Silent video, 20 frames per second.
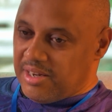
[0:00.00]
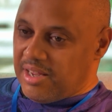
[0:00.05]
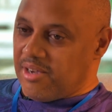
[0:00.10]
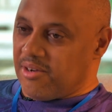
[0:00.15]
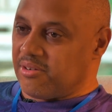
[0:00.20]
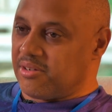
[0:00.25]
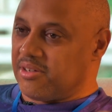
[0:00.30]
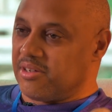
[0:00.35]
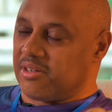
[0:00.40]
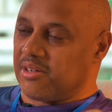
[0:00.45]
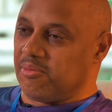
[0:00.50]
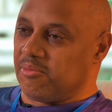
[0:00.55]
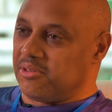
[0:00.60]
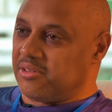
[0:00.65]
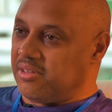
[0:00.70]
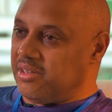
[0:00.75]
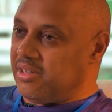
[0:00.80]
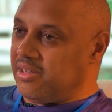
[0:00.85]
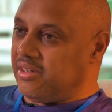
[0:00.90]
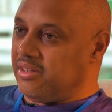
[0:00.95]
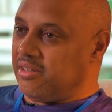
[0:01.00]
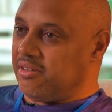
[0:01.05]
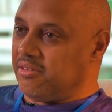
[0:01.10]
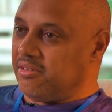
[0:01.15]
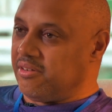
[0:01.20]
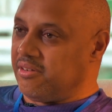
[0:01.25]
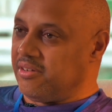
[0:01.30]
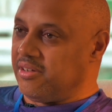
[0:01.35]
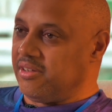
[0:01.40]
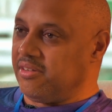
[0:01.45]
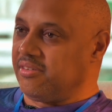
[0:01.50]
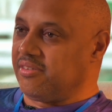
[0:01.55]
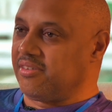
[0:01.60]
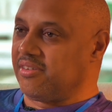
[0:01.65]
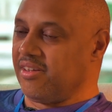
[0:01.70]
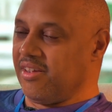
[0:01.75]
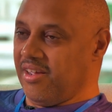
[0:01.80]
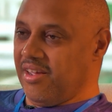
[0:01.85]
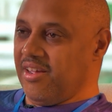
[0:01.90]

how cooking was done under his